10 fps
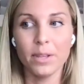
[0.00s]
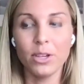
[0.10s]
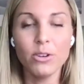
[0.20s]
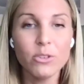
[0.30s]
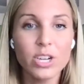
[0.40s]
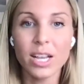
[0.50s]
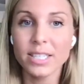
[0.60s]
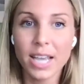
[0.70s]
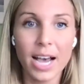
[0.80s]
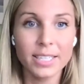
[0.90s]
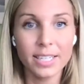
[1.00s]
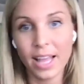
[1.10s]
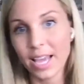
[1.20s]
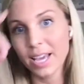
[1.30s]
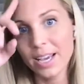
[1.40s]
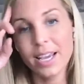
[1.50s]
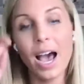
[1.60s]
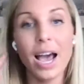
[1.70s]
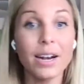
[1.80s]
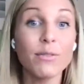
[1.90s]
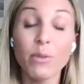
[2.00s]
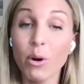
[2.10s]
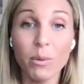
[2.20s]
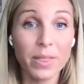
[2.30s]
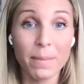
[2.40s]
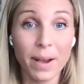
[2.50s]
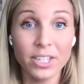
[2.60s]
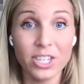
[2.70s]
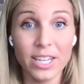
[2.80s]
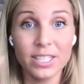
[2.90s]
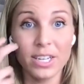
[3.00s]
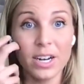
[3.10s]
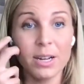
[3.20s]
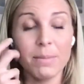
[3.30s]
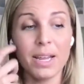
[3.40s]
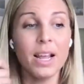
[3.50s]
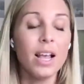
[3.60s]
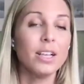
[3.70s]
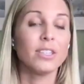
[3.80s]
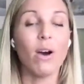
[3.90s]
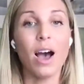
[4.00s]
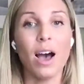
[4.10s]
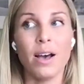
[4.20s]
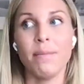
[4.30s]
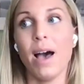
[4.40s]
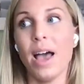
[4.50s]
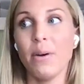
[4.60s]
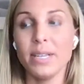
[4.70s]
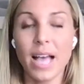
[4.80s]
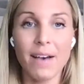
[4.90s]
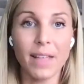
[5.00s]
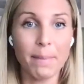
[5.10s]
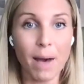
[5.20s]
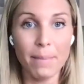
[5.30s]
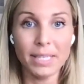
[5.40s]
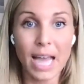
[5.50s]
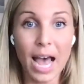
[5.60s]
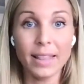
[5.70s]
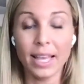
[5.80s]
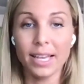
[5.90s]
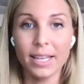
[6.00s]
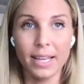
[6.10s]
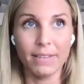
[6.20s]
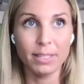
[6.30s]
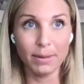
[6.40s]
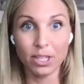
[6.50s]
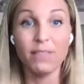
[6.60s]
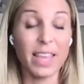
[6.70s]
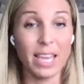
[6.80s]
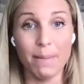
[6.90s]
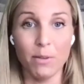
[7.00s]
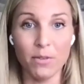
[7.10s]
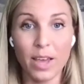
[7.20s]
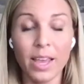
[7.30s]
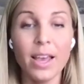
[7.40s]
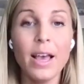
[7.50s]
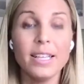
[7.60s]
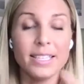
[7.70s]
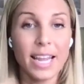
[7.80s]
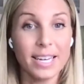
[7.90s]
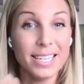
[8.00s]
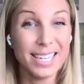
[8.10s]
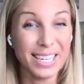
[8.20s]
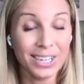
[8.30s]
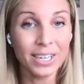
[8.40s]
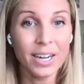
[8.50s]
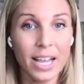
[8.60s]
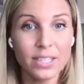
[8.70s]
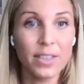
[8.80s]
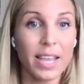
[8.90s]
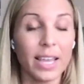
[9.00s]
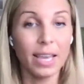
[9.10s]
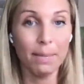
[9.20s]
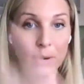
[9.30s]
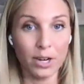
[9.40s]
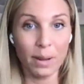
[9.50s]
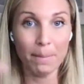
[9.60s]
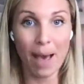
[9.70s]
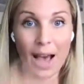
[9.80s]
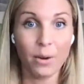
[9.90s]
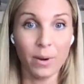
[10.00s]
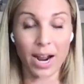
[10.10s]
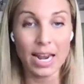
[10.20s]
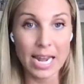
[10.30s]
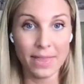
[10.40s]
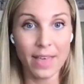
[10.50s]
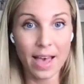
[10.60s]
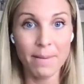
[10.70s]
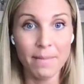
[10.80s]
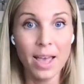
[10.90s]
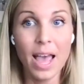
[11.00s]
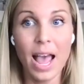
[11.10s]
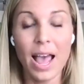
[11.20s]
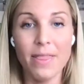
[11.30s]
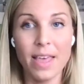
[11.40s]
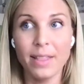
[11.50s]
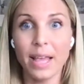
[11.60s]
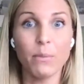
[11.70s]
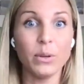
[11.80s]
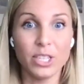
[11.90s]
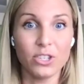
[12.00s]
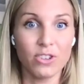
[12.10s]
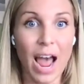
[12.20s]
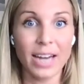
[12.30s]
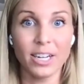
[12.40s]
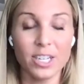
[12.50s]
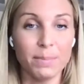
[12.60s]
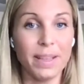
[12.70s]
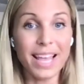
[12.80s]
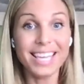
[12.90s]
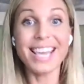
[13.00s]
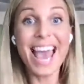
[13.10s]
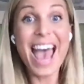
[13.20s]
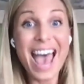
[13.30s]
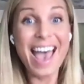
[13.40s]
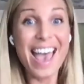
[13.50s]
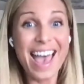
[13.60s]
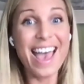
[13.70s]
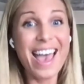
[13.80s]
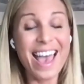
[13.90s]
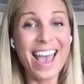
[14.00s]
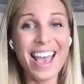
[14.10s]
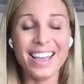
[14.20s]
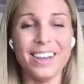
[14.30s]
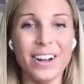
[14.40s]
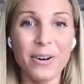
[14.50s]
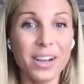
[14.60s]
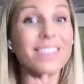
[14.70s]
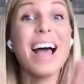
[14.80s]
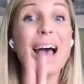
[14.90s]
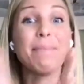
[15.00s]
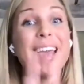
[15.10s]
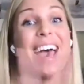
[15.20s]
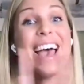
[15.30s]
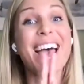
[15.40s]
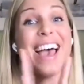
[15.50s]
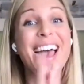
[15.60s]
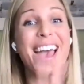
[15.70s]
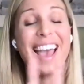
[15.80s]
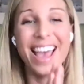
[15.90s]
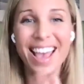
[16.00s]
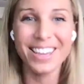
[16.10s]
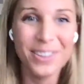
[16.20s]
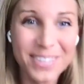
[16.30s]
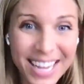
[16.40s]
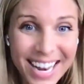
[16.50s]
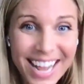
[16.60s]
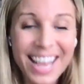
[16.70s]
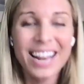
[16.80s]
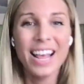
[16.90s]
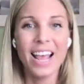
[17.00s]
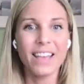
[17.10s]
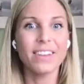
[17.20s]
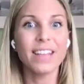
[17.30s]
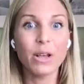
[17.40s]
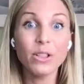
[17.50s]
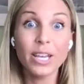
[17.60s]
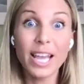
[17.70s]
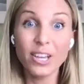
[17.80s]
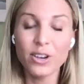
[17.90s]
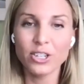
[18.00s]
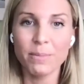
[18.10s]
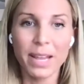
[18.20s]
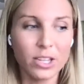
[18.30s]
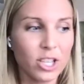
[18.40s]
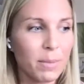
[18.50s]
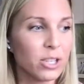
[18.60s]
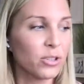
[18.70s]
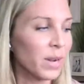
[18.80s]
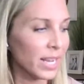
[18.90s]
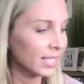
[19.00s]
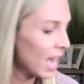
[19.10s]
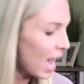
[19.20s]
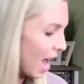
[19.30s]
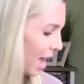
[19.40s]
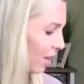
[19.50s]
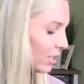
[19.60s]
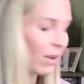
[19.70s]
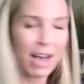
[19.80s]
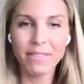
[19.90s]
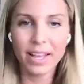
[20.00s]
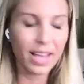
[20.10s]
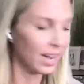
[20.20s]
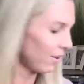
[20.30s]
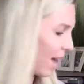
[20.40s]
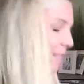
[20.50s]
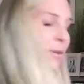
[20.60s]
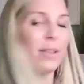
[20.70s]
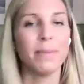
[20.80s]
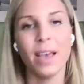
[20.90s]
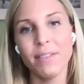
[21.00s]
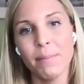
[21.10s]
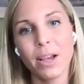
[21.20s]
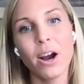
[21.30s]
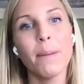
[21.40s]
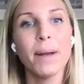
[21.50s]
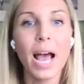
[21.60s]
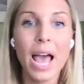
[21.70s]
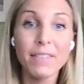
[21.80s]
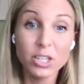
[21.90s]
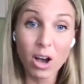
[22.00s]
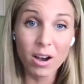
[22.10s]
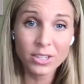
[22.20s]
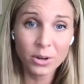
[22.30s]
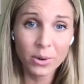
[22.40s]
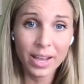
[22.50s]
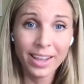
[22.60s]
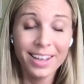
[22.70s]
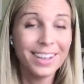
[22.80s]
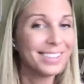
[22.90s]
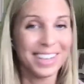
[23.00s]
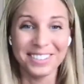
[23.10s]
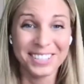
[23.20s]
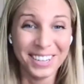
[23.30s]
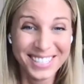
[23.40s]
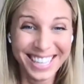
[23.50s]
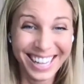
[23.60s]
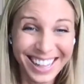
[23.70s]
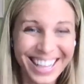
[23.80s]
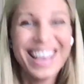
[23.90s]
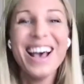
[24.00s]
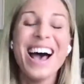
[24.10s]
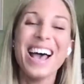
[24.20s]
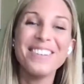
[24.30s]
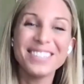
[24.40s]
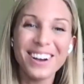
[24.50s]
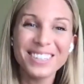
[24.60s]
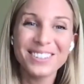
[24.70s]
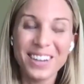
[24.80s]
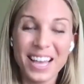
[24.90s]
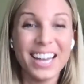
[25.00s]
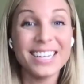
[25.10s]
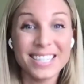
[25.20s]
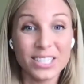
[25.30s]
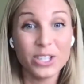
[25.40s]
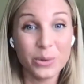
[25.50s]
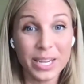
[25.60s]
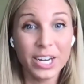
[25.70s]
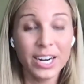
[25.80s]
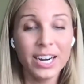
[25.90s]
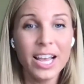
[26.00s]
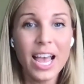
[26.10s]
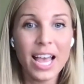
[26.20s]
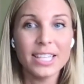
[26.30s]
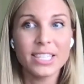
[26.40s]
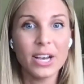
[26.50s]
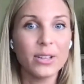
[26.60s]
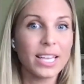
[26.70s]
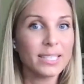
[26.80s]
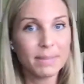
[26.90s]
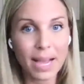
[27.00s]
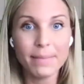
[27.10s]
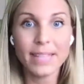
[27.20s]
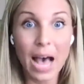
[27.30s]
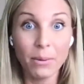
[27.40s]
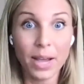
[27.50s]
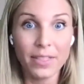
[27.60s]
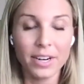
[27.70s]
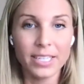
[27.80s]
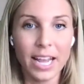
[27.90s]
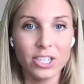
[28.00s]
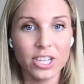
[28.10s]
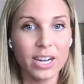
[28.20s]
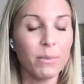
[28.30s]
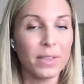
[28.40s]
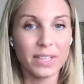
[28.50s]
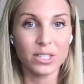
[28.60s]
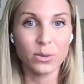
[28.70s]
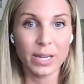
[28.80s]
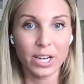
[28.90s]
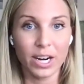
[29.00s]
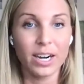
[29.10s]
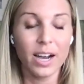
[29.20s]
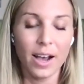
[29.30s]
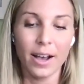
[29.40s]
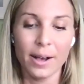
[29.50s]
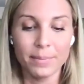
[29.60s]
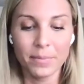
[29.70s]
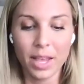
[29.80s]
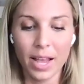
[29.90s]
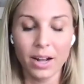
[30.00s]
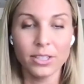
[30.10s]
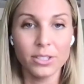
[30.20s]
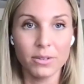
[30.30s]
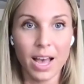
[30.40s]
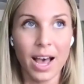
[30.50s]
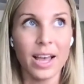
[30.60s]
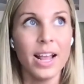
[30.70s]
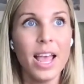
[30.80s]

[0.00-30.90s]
you just got to, like, kind of roll with the punches, you know what I mean? So, I always have, like, mom and dad, like, especially if they keep moving, stand near, and so they can keep putting them back where I need them, and then, like, we'll distract. I'll just be like, "Yay!" You know, or clap, "Yay! You did it!" And they're, like, looking at you because 'cause you're making so much noise. I also have, like, I don't have it with me, I have it in my car, but I have a dog toy. Sounds so silly. I have a dog toy and it does a squeaker, and so, like, sometimes that will get their attention with a squeaker, and I'll do that.